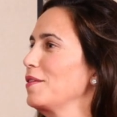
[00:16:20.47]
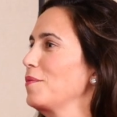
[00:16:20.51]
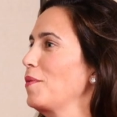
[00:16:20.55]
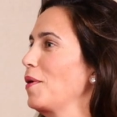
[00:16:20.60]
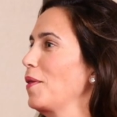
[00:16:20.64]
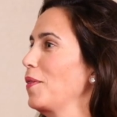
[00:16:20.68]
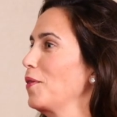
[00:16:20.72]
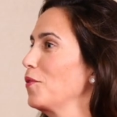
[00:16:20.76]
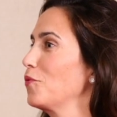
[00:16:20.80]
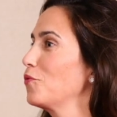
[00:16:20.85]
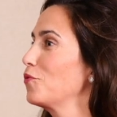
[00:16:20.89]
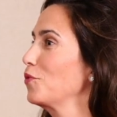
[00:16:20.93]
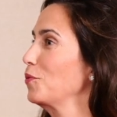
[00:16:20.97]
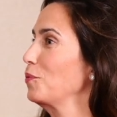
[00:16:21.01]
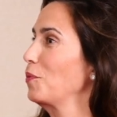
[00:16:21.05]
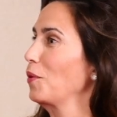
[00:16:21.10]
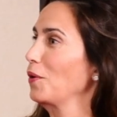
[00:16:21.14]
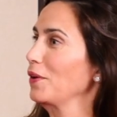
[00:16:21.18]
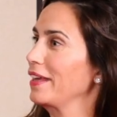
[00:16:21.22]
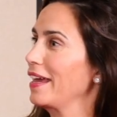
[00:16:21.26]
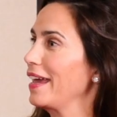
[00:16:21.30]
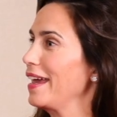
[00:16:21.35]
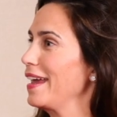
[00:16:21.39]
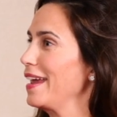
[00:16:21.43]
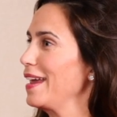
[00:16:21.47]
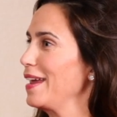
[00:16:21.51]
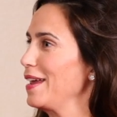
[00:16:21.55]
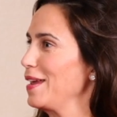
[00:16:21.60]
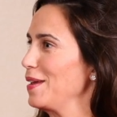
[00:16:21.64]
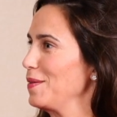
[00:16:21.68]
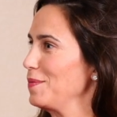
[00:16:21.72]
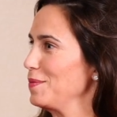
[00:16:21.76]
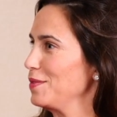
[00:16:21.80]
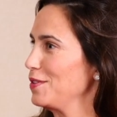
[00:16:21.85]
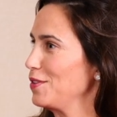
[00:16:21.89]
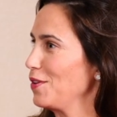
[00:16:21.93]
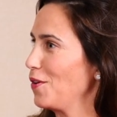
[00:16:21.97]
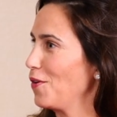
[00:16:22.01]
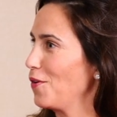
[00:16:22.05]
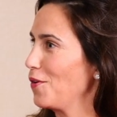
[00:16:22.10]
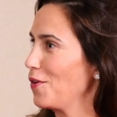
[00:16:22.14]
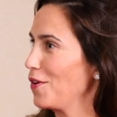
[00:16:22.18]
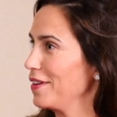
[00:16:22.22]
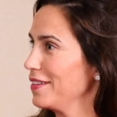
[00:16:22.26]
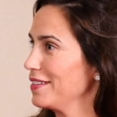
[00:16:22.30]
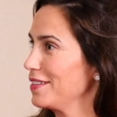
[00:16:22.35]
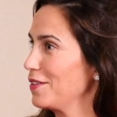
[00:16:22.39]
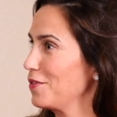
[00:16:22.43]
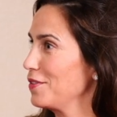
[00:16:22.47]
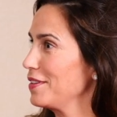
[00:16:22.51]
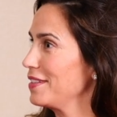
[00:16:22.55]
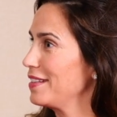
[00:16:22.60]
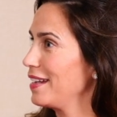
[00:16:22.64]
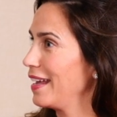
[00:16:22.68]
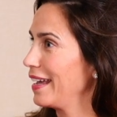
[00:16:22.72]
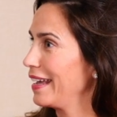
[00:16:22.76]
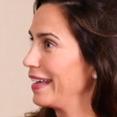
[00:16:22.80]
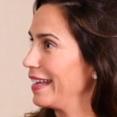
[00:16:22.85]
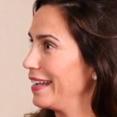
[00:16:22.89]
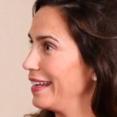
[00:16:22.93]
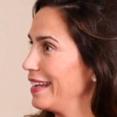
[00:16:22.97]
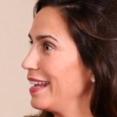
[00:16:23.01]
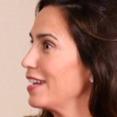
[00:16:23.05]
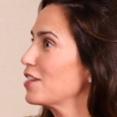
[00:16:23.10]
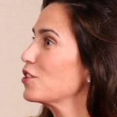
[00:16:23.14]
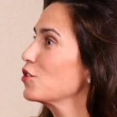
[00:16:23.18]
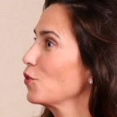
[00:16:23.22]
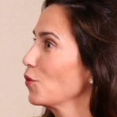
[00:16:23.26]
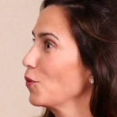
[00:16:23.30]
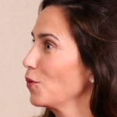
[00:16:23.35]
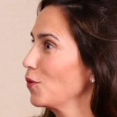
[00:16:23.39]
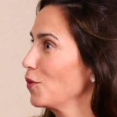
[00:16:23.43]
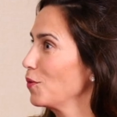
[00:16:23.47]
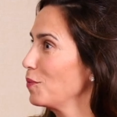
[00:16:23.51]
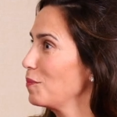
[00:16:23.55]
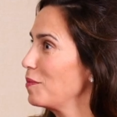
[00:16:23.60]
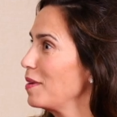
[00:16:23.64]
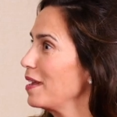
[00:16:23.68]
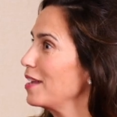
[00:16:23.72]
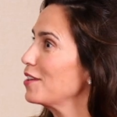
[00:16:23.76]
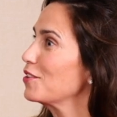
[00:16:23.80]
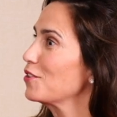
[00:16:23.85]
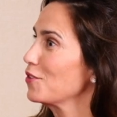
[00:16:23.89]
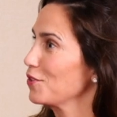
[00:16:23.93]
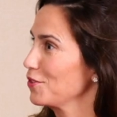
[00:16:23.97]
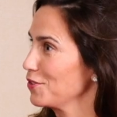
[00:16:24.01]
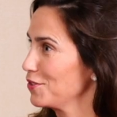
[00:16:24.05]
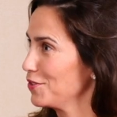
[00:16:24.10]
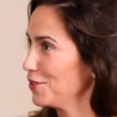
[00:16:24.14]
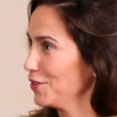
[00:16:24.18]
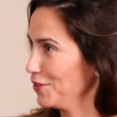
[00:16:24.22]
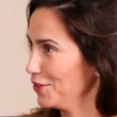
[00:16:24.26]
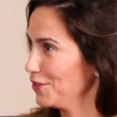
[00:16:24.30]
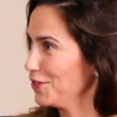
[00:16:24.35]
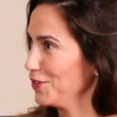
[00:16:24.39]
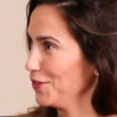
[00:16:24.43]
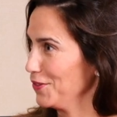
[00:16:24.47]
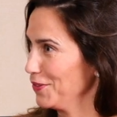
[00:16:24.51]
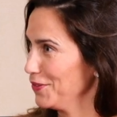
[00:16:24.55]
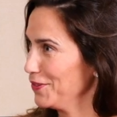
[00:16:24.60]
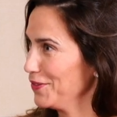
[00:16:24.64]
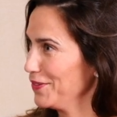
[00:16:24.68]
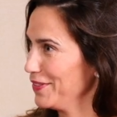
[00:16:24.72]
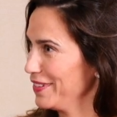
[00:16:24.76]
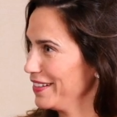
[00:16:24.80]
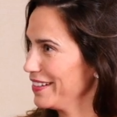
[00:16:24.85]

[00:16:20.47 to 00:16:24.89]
about the football games, or there is like national pleasures too.